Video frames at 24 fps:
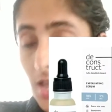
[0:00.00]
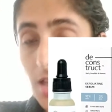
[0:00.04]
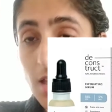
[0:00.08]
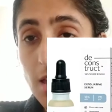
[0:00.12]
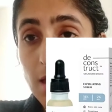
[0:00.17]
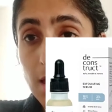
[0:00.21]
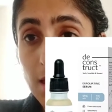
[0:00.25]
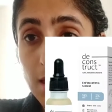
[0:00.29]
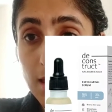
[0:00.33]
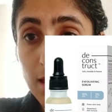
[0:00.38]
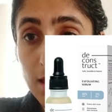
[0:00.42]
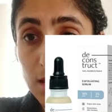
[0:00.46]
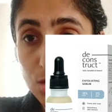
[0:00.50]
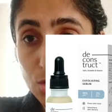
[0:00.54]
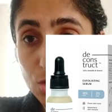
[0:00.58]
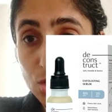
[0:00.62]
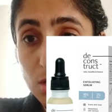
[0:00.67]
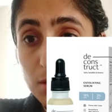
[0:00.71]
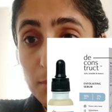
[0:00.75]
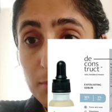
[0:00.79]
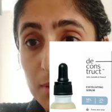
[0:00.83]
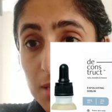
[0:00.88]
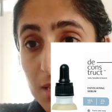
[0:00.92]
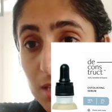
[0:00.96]

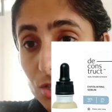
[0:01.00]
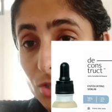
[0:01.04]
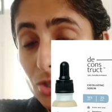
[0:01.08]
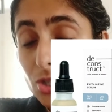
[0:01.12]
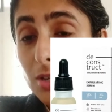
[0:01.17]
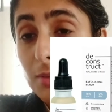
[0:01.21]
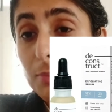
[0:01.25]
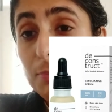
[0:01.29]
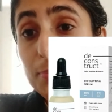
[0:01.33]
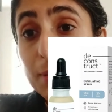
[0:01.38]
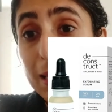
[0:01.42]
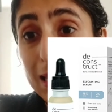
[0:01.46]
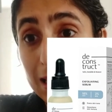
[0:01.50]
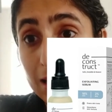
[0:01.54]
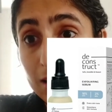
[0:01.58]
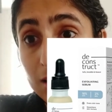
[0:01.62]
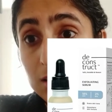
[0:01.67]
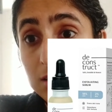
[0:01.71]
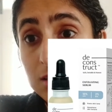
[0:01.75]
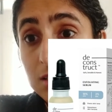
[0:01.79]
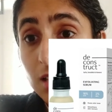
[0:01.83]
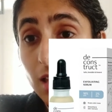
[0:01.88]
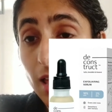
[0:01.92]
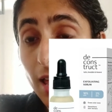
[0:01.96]
AHA, BHA
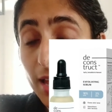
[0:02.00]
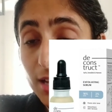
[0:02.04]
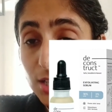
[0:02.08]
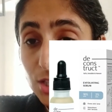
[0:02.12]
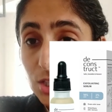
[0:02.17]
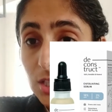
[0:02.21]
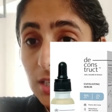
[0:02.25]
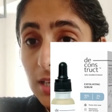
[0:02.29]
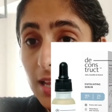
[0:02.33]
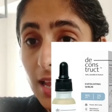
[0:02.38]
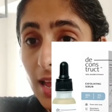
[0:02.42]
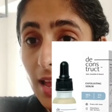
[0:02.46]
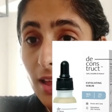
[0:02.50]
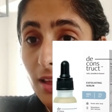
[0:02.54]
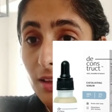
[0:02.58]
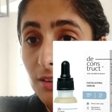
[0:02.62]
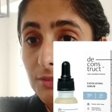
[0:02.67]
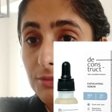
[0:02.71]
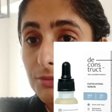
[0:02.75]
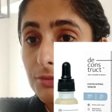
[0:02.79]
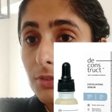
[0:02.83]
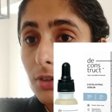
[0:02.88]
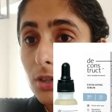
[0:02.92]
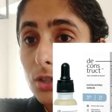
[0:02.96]
peels actually have
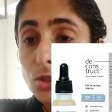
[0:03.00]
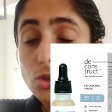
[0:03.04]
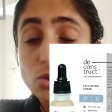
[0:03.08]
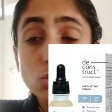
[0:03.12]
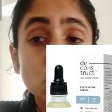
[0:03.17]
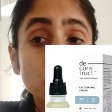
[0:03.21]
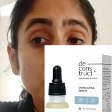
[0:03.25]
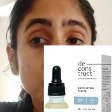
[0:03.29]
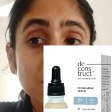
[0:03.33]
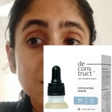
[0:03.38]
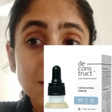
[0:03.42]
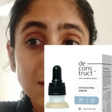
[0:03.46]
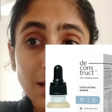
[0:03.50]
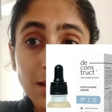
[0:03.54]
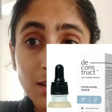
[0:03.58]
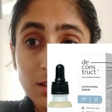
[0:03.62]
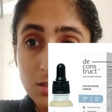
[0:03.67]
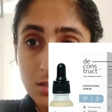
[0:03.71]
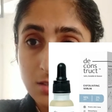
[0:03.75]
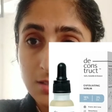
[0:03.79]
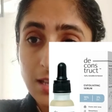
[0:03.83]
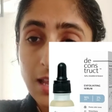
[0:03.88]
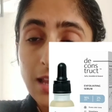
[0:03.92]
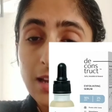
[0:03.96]
a 2%
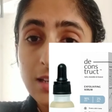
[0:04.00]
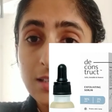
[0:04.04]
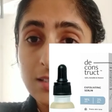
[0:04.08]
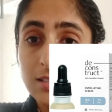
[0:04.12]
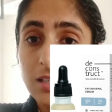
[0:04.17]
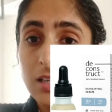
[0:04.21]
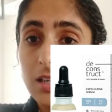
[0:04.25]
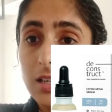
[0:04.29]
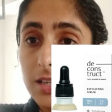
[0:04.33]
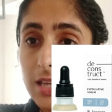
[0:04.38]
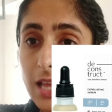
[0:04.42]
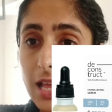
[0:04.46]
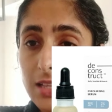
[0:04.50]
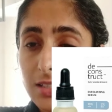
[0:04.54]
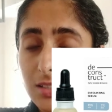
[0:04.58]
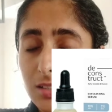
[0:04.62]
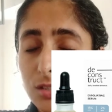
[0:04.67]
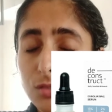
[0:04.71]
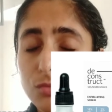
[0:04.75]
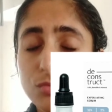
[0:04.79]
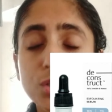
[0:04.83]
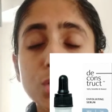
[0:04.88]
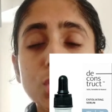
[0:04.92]
salicylic acid, which